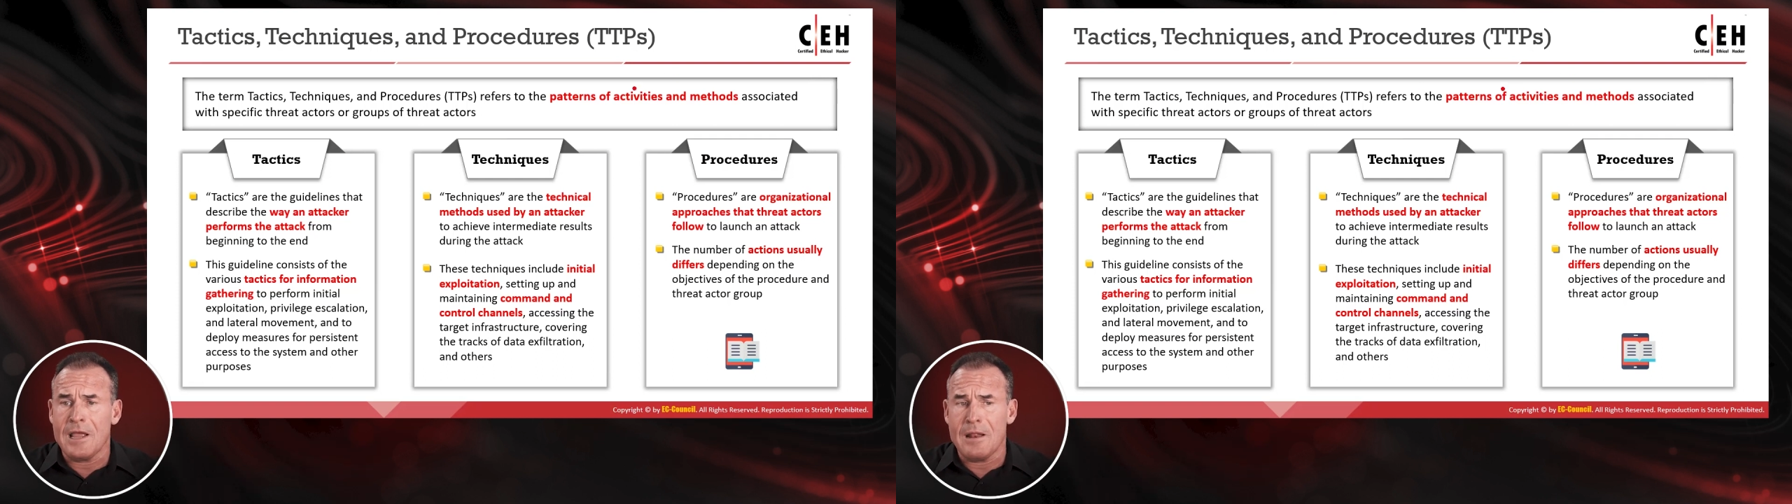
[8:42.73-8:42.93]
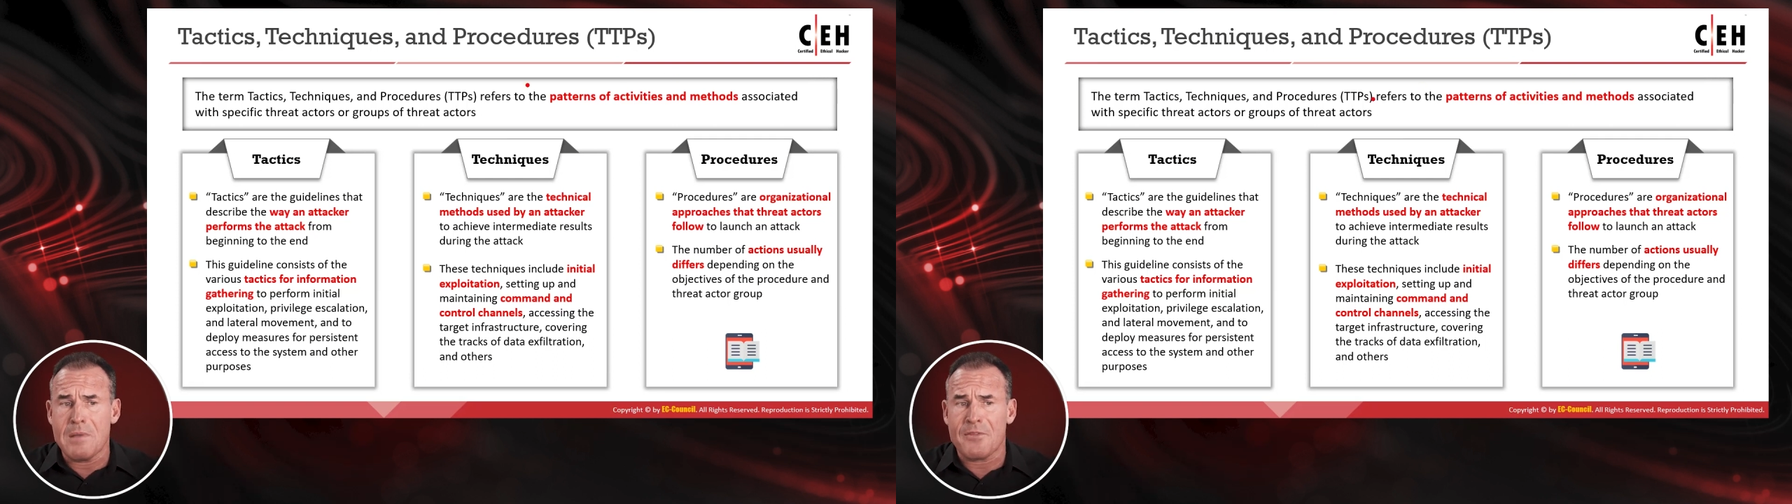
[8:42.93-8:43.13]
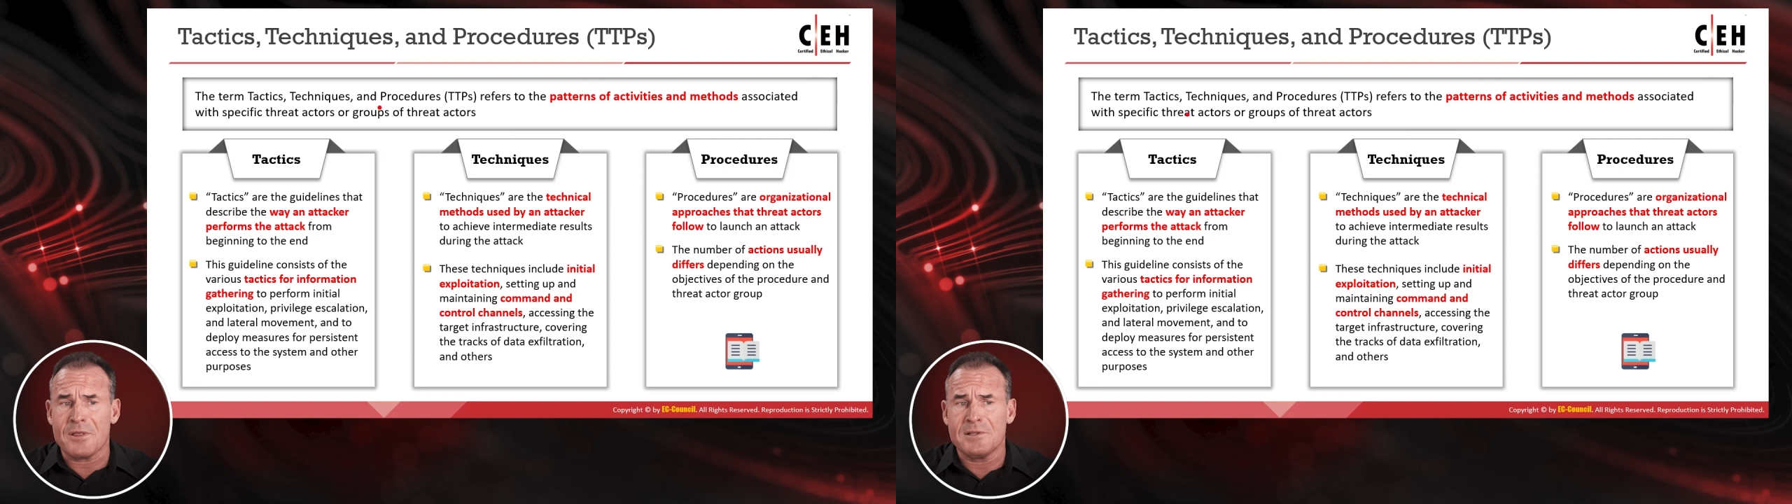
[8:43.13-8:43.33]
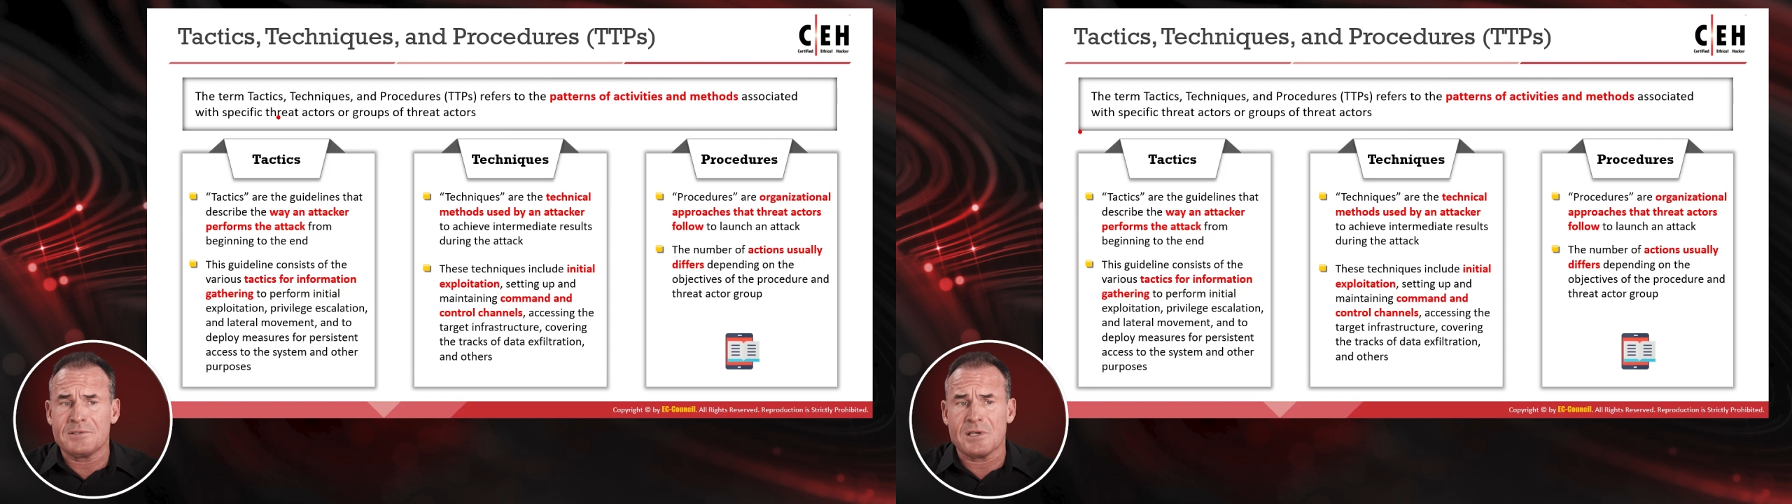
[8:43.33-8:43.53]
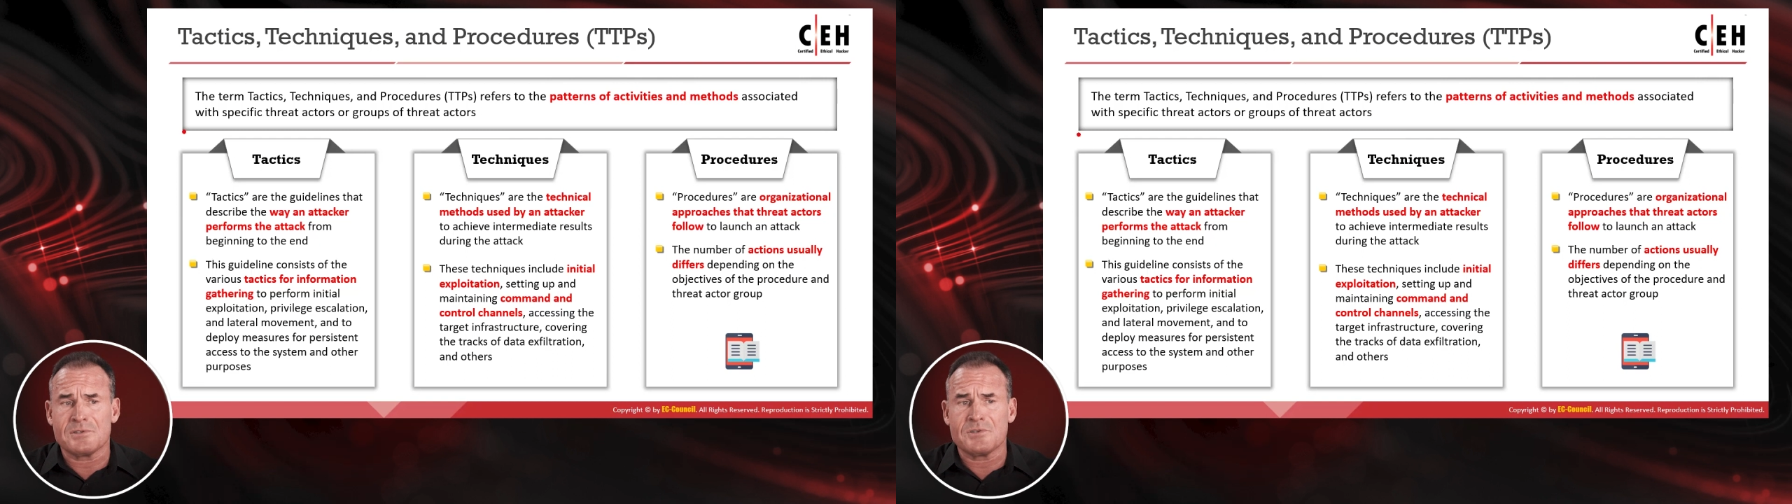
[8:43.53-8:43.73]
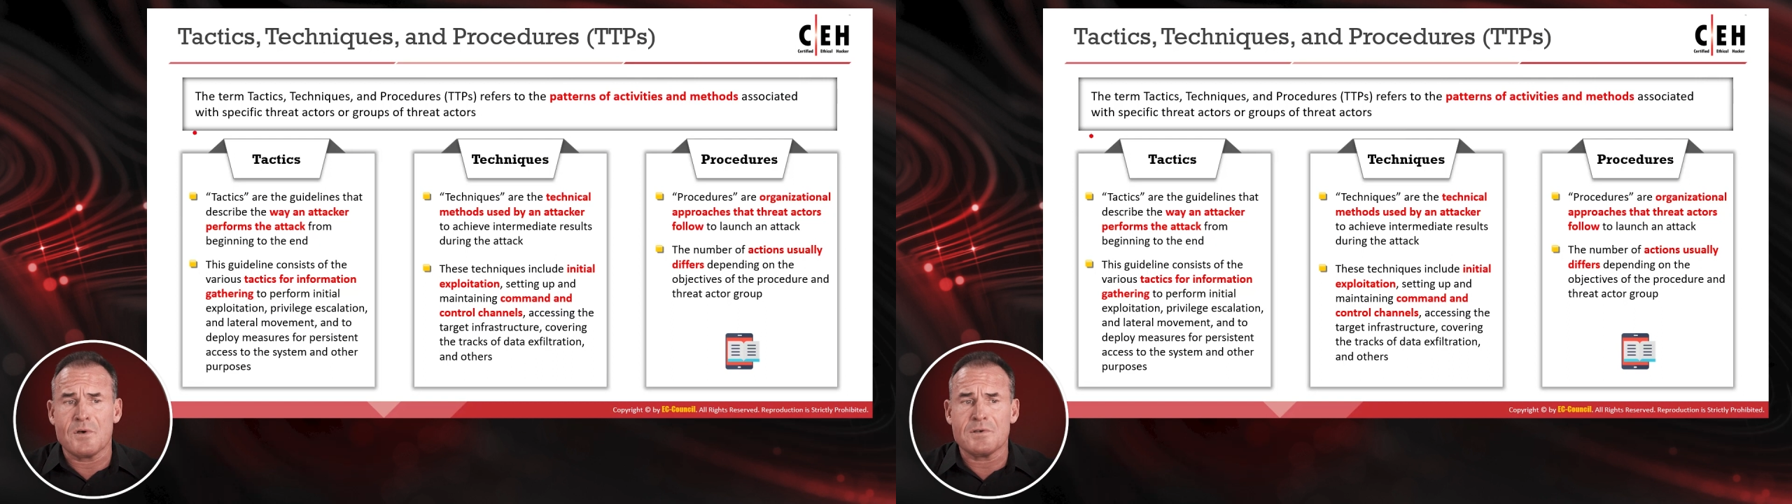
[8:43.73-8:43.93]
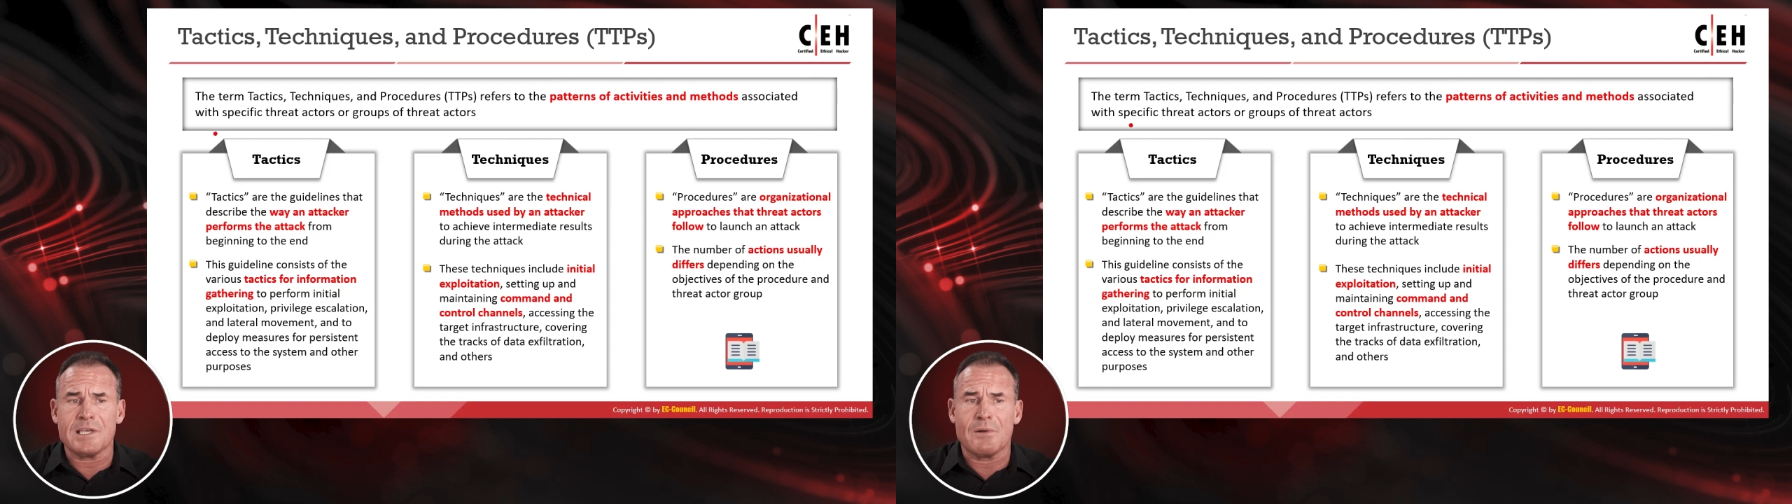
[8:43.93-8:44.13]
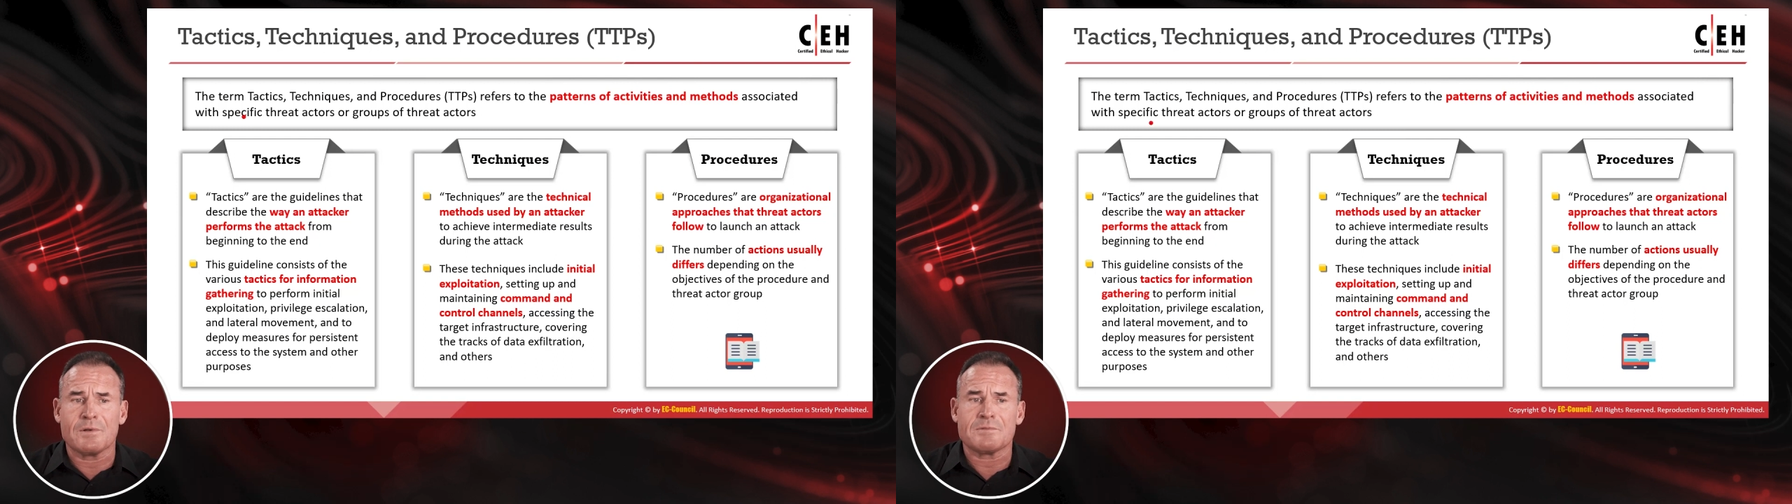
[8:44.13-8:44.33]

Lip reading: and methods associated